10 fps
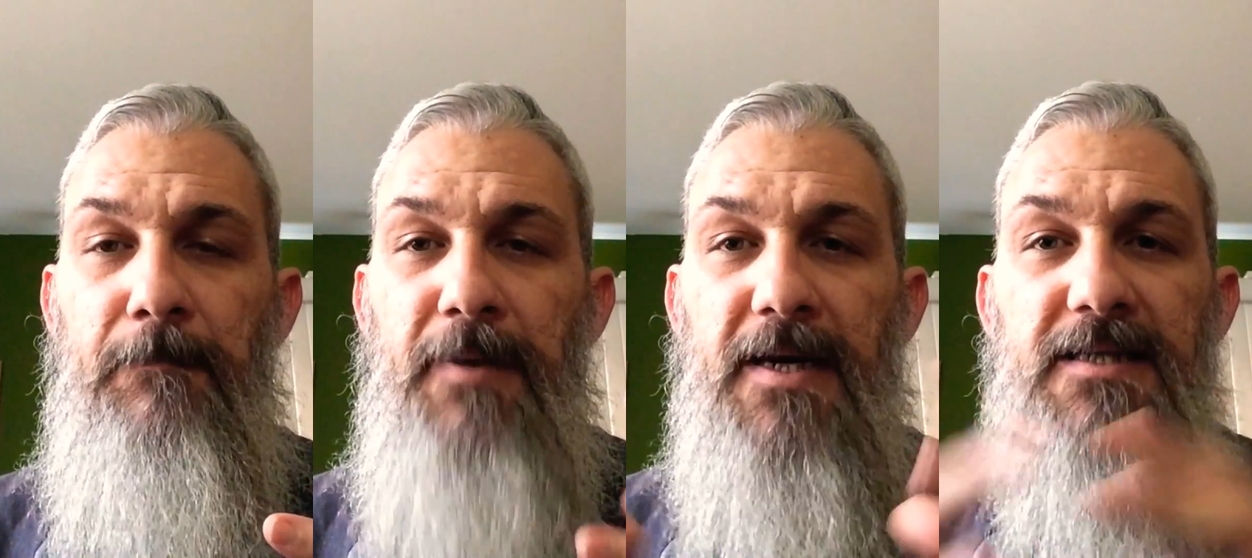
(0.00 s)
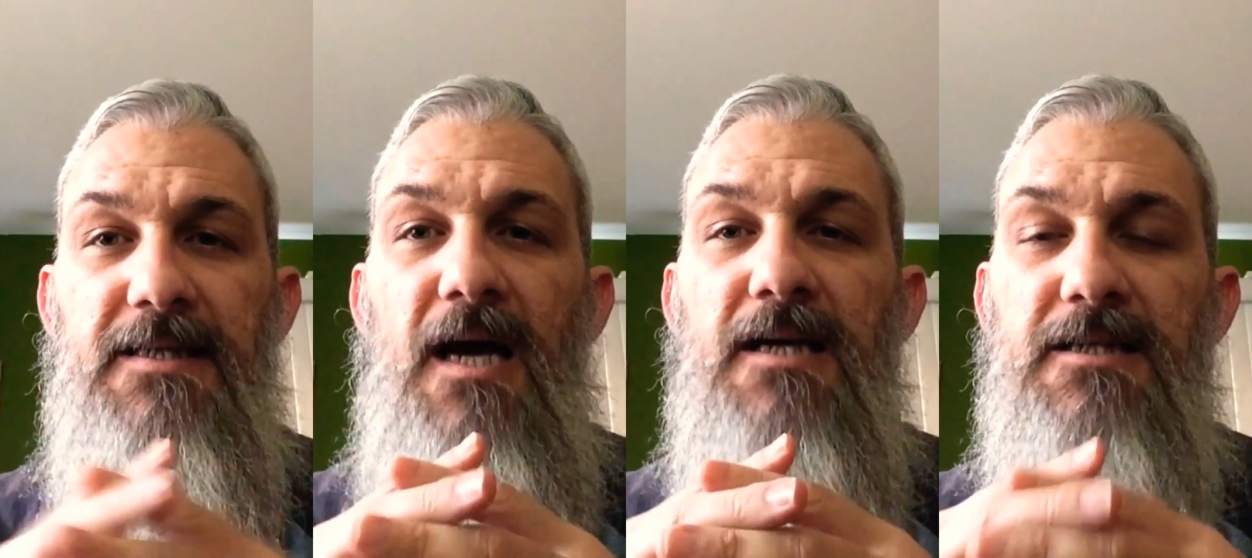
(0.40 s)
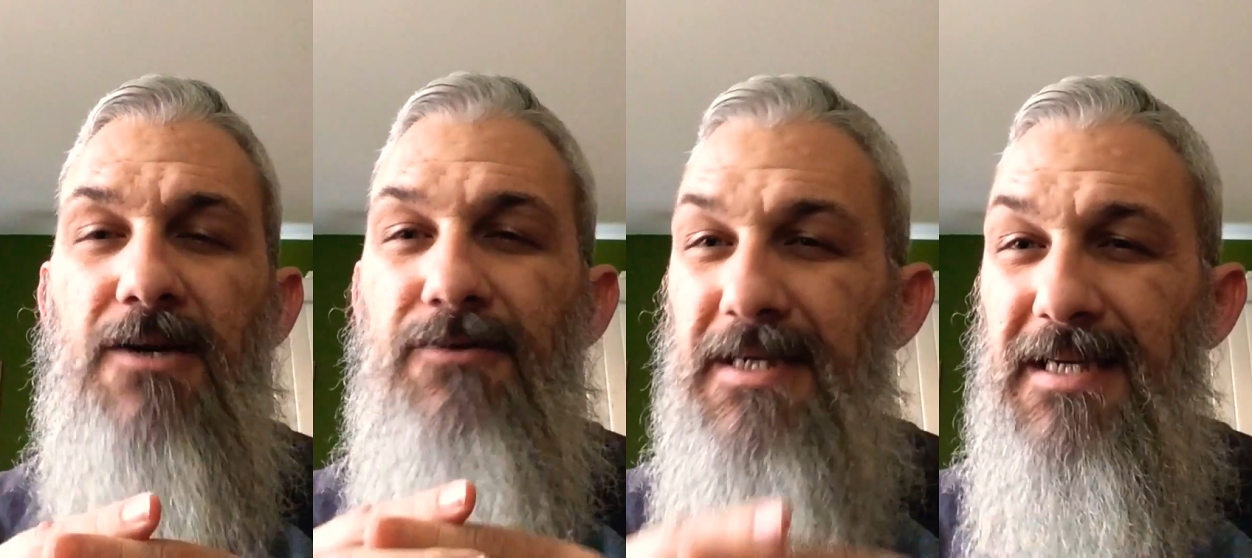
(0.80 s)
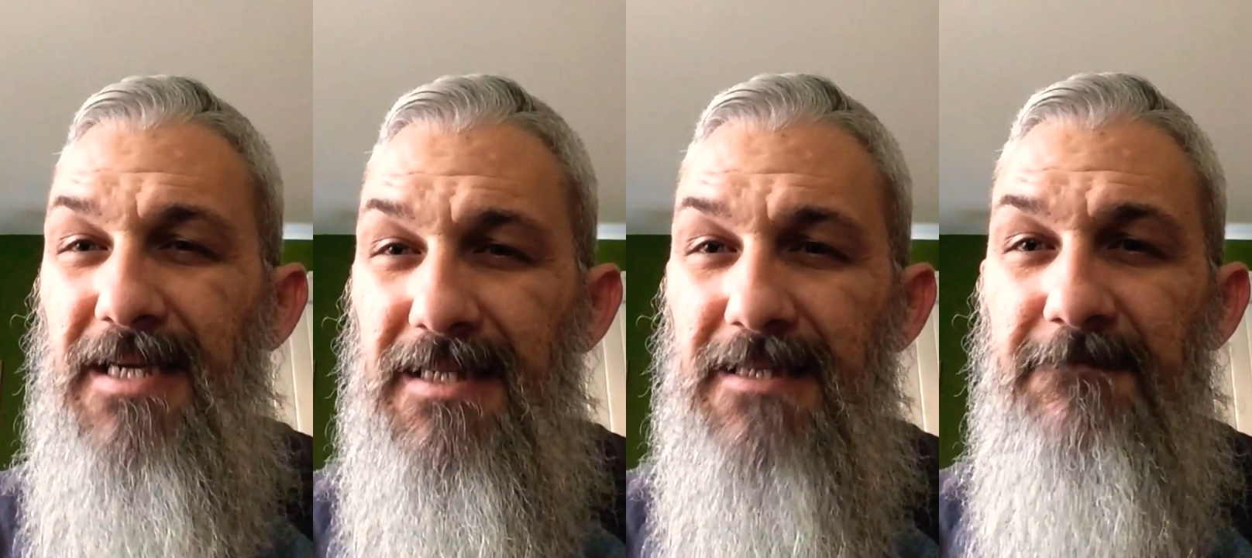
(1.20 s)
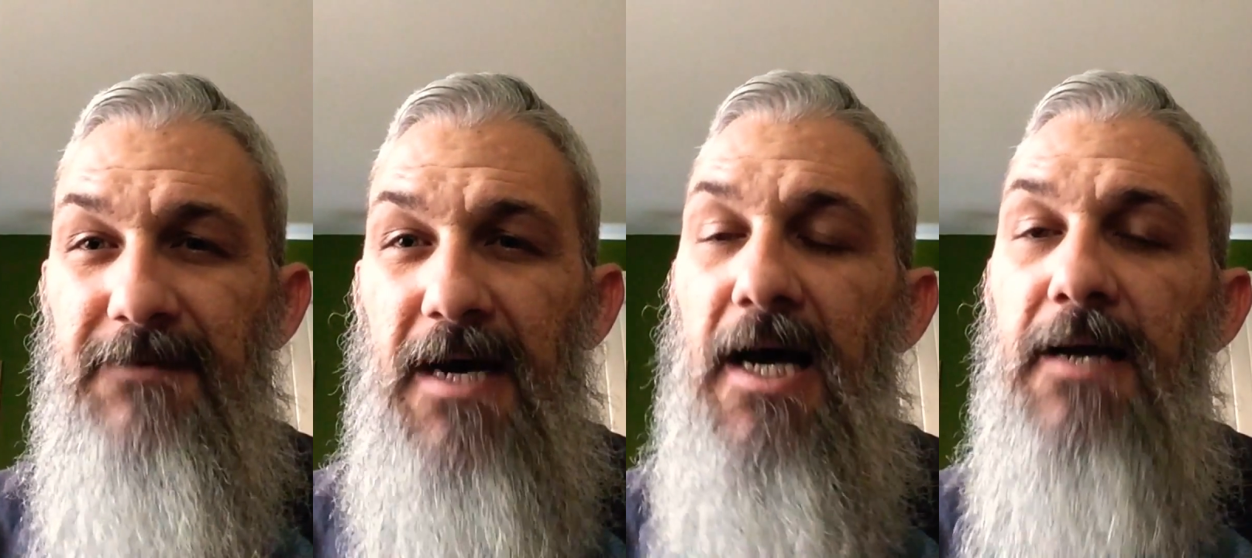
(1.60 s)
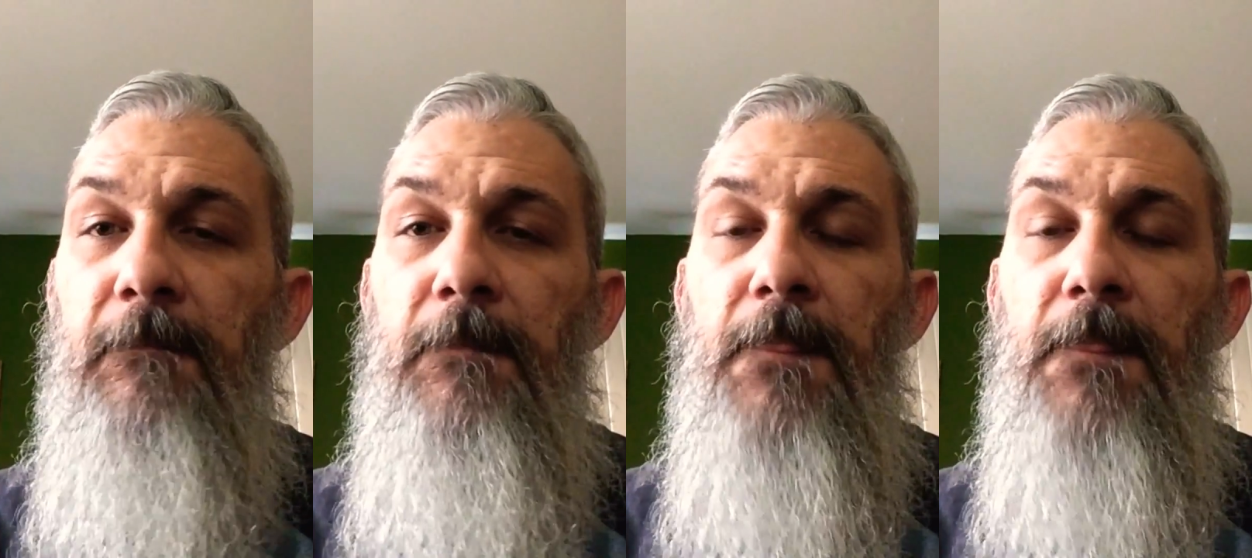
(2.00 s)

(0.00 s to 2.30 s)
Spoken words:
but it's not so intensified.